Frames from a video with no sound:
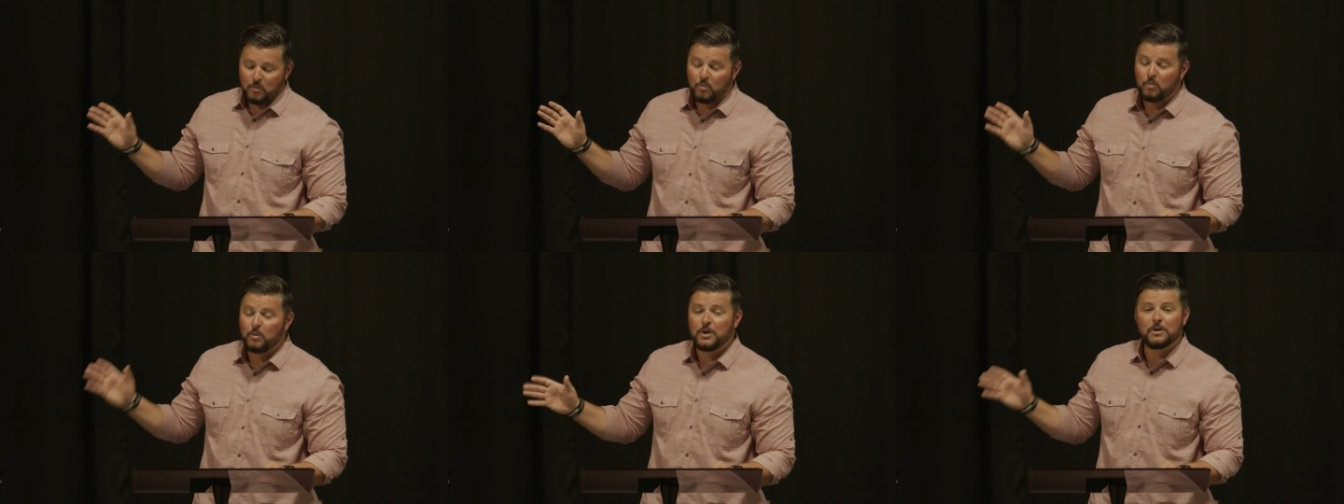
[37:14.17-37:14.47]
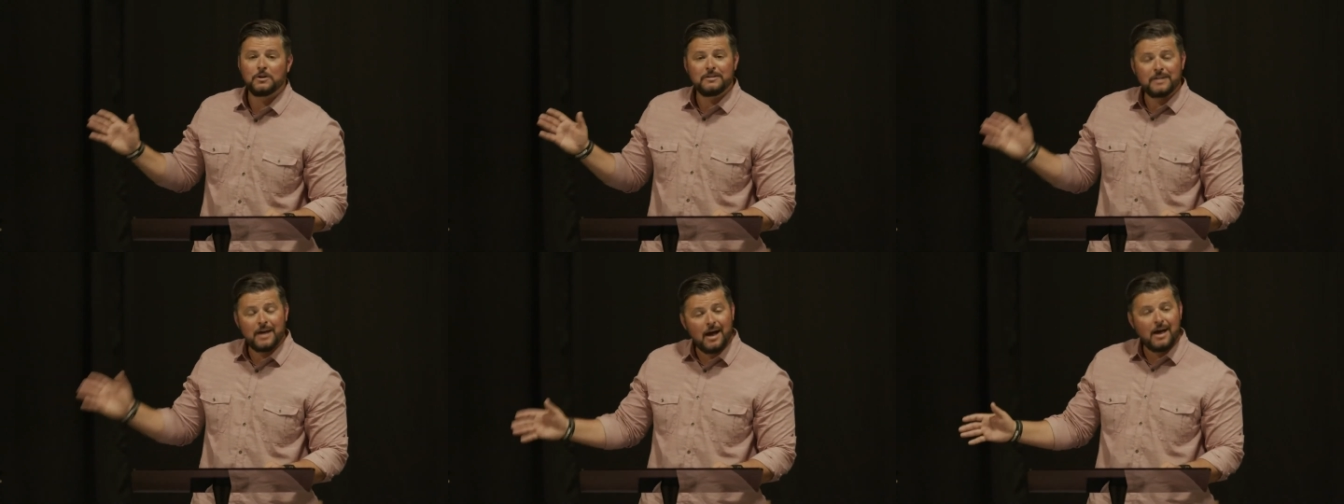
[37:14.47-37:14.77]

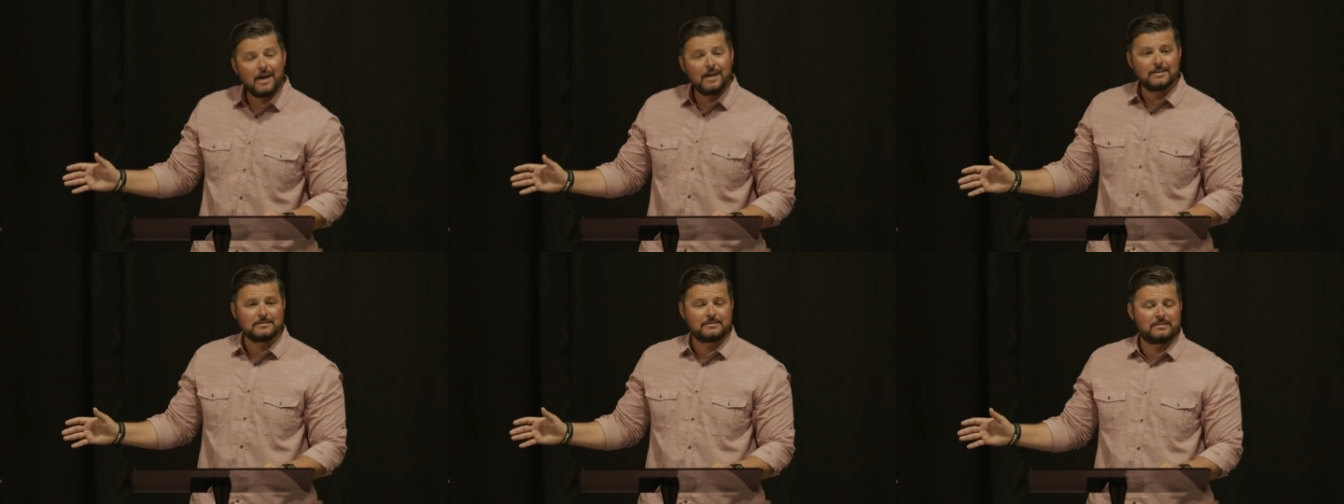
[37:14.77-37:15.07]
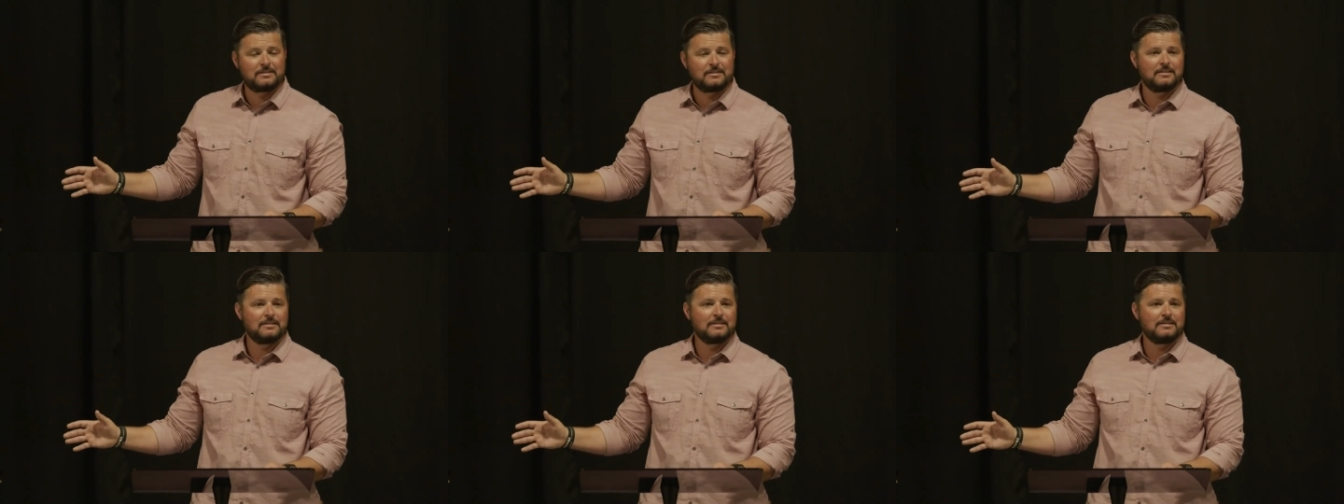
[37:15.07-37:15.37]
will
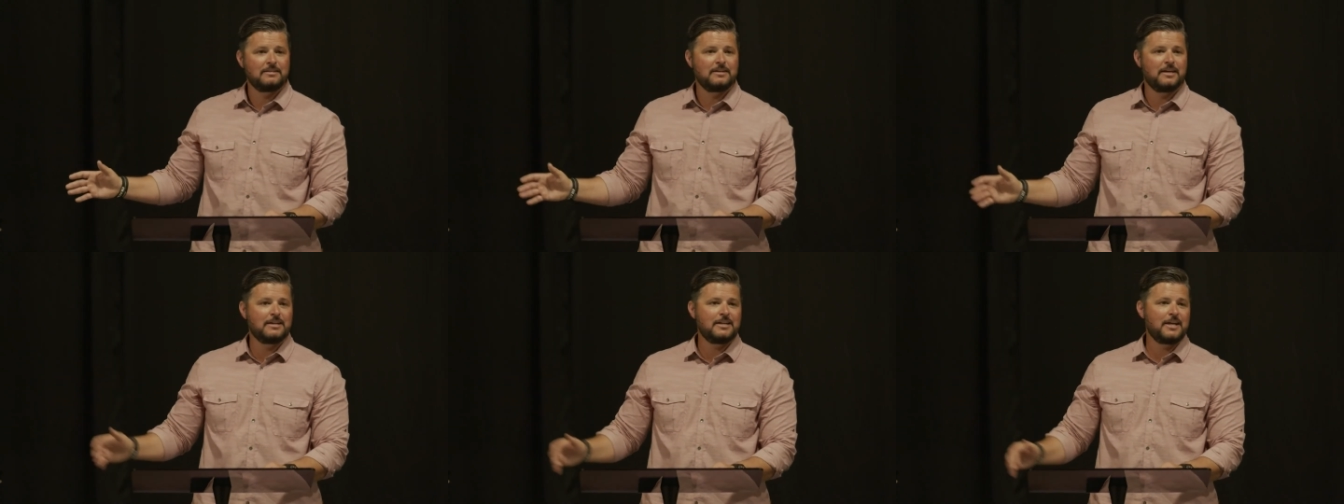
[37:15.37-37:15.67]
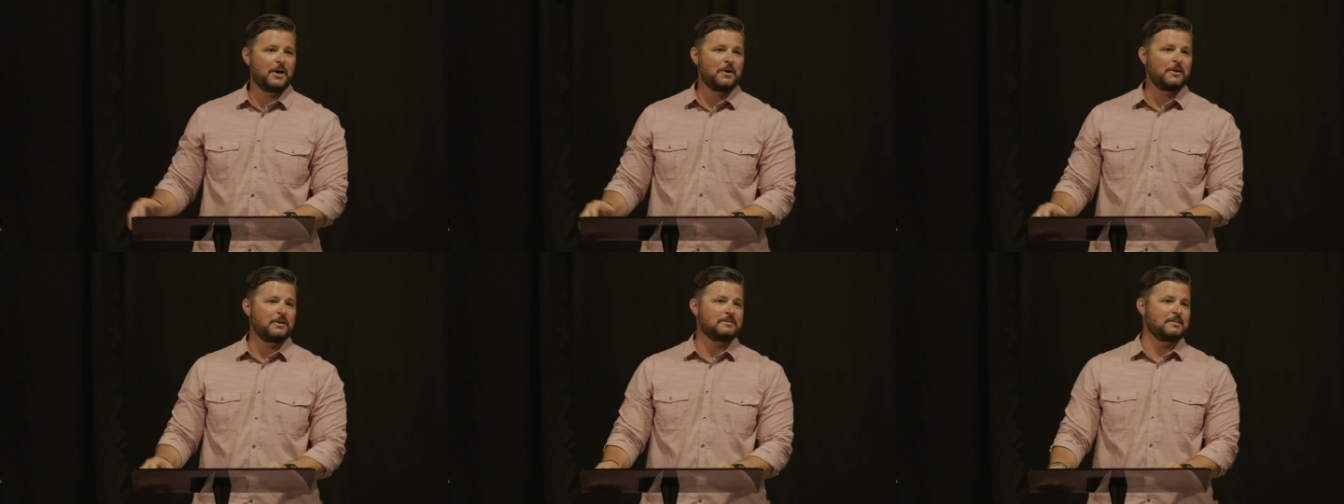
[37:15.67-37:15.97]
not
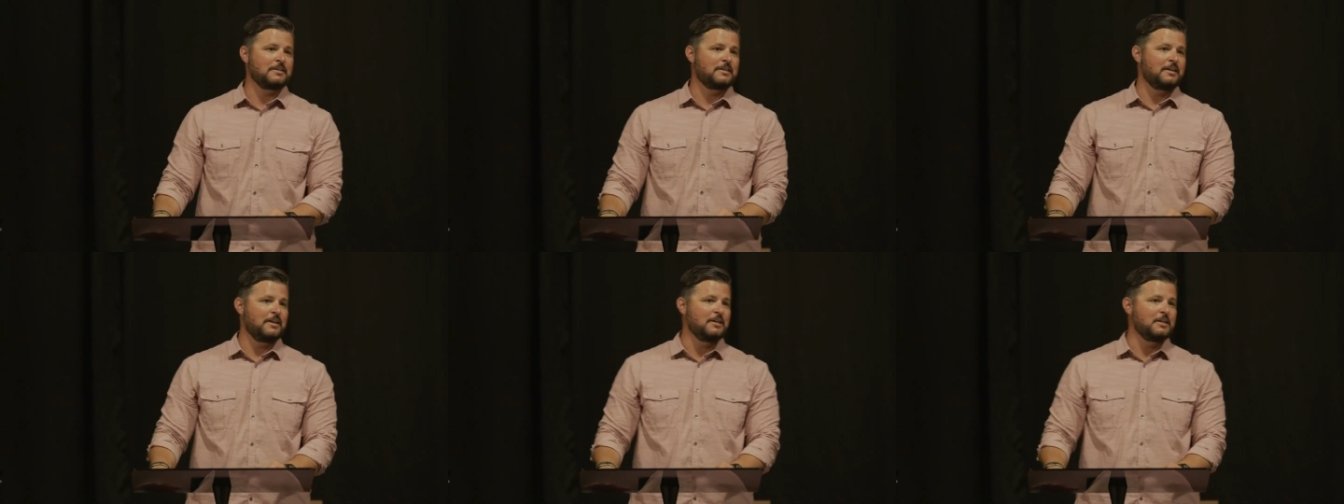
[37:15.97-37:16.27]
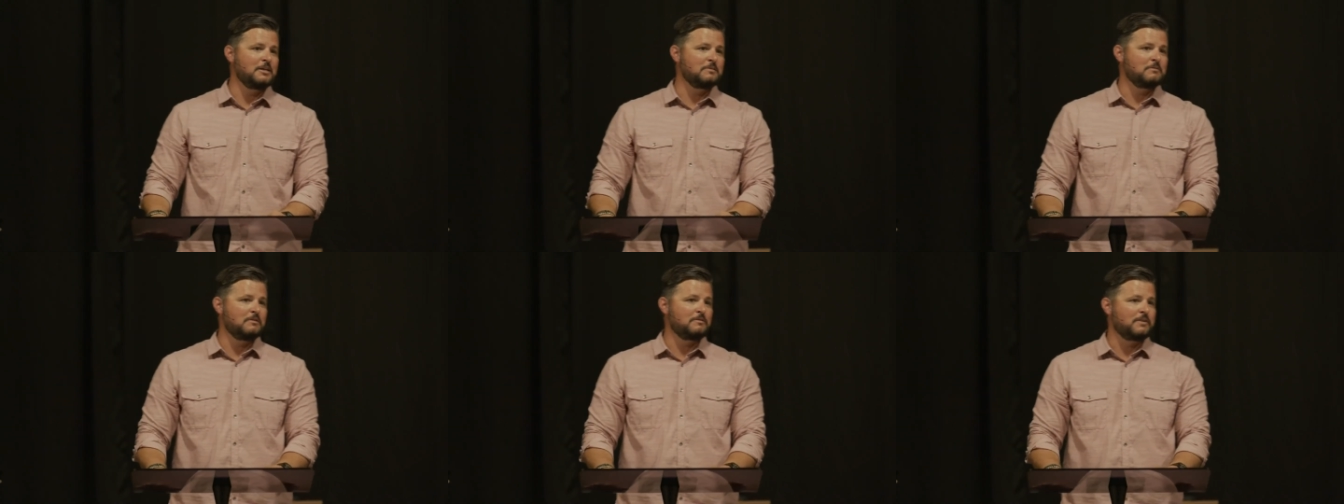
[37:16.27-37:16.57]
inherit the
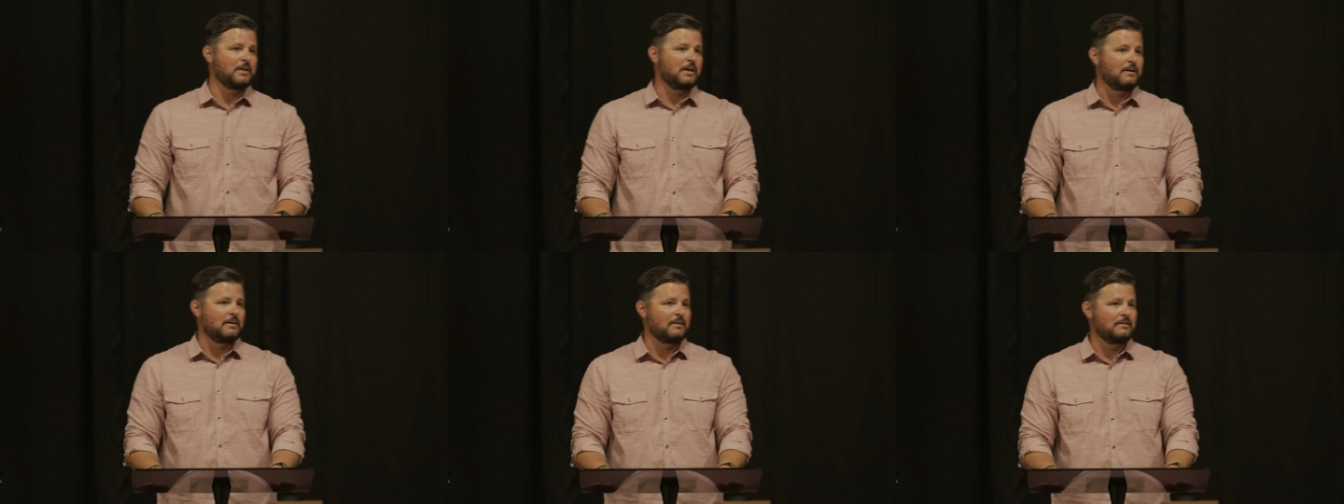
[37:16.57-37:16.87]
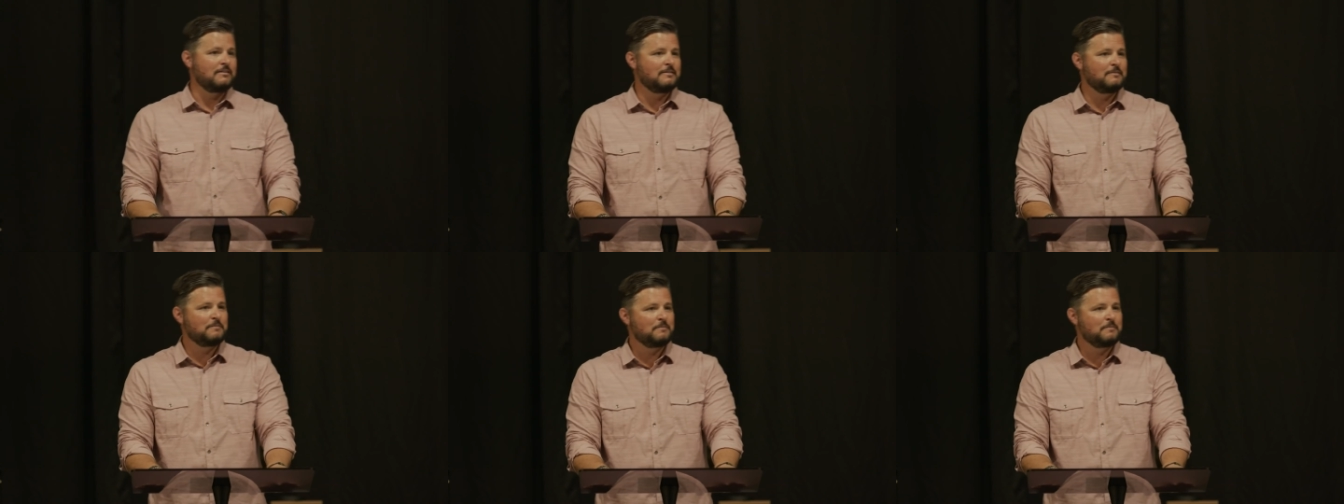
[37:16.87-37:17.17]
kingdom of God.